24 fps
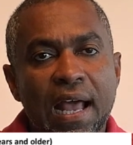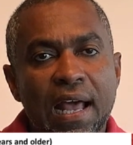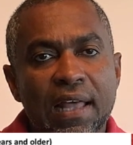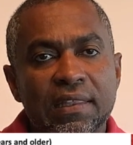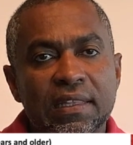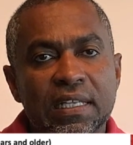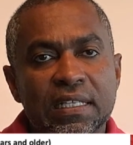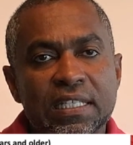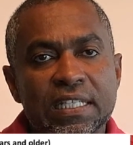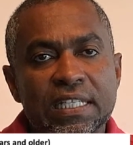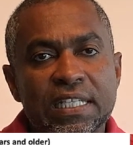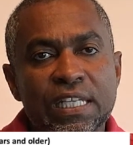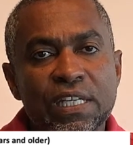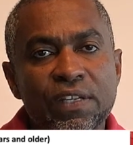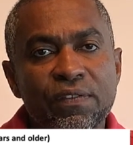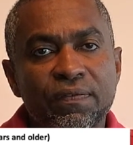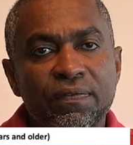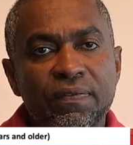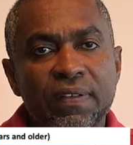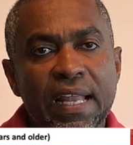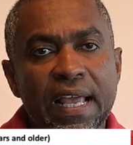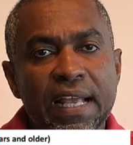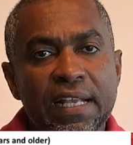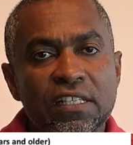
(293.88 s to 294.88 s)
Uh, the T
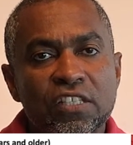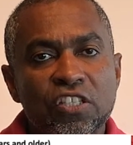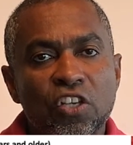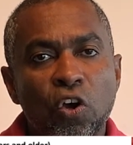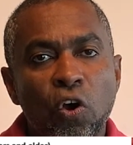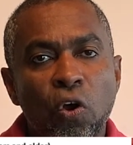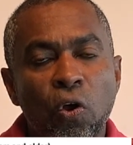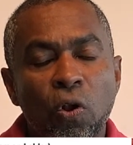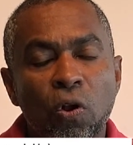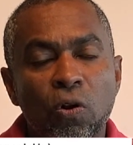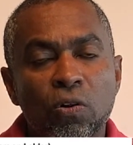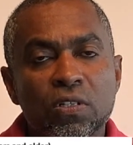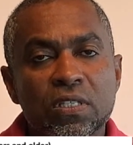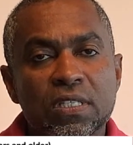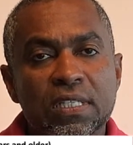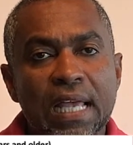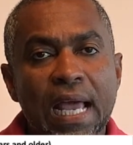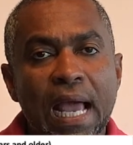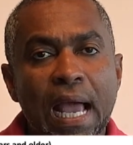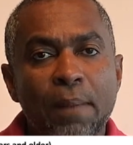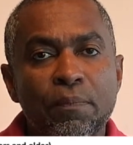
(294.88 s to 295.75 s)
Flex holds